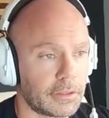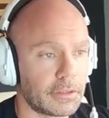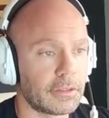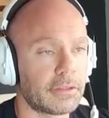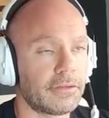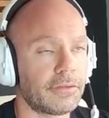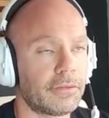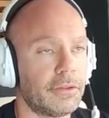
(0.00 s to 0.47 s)

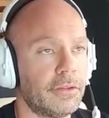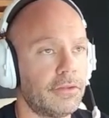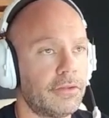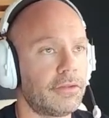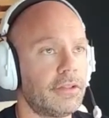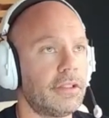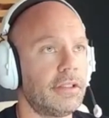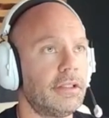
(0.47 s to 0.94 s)
because when you
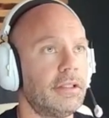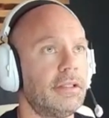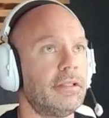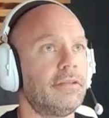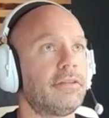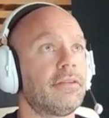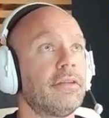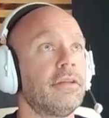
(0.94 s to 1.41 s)
see
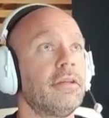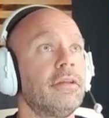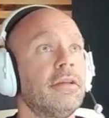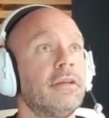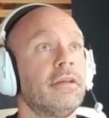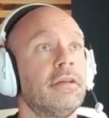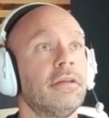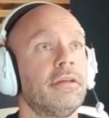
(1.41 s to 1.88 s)
these
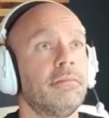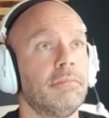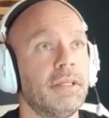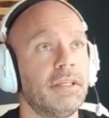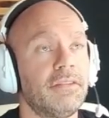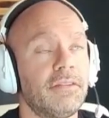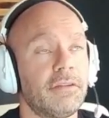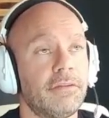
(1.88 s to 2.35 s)

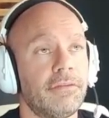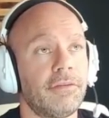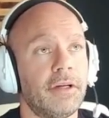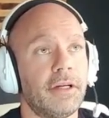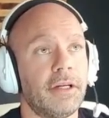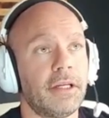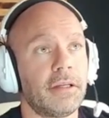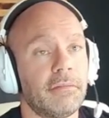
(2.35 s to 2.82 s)

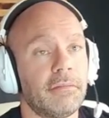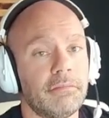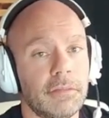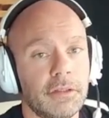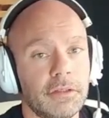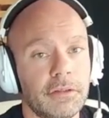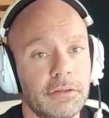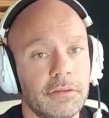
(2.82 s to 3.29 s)
mystifying
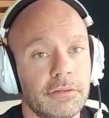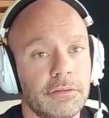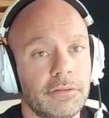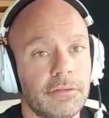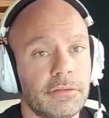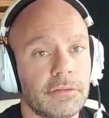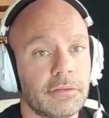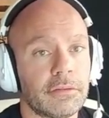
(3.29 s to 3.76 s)

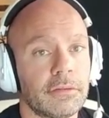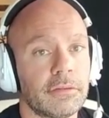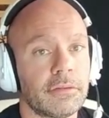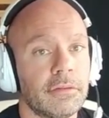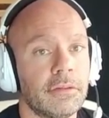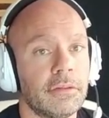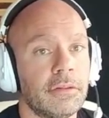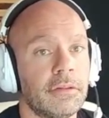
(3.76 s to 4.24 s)
moves,
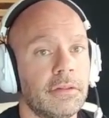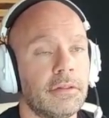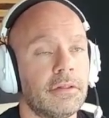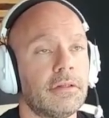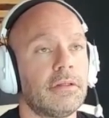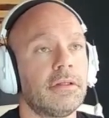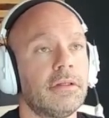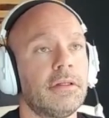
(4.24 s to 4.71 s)

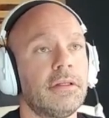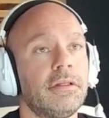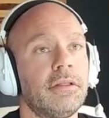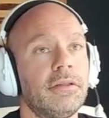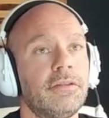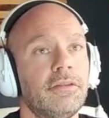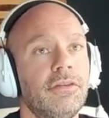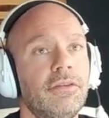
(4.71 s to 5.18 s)
oh, look at
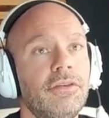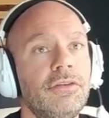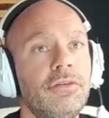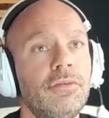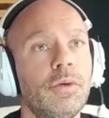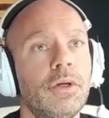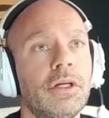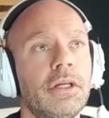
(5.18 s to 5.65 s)
this new
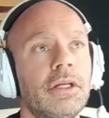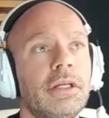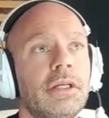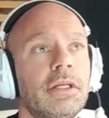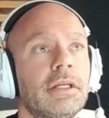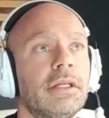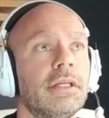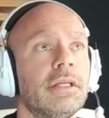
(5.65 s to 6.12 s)

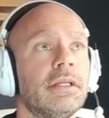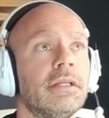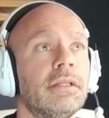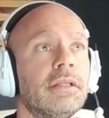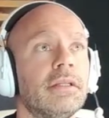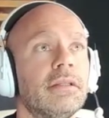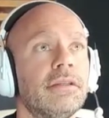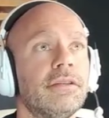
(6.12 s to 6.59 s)
way
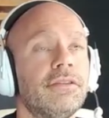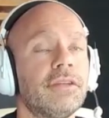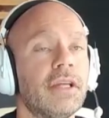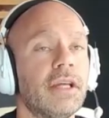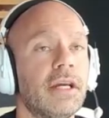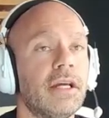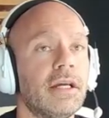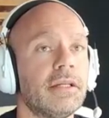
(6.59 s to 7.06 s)
that this
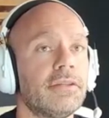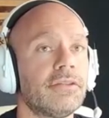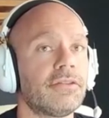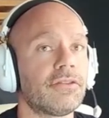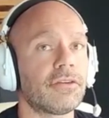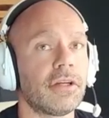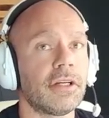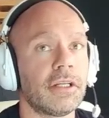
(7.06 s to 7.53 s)
guy is
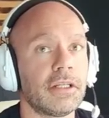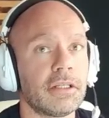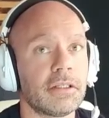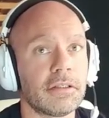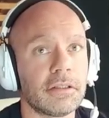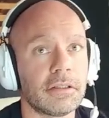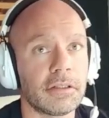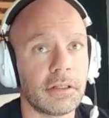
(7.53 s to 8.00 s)

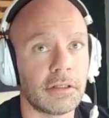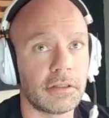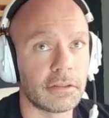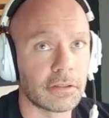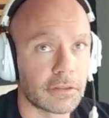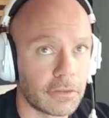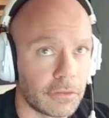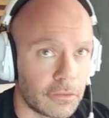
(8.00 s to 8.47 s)
training. Look at all
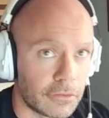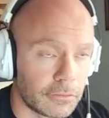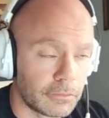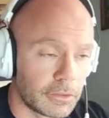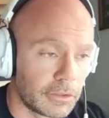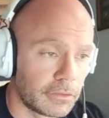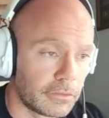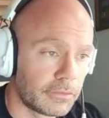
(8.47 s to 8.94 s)
the cool
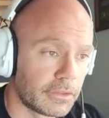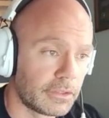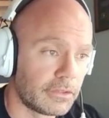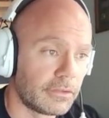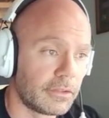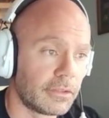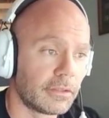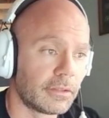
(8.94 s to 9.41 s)
moves
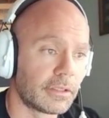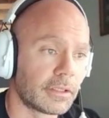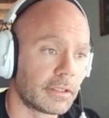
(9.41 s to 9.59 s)
he's doing.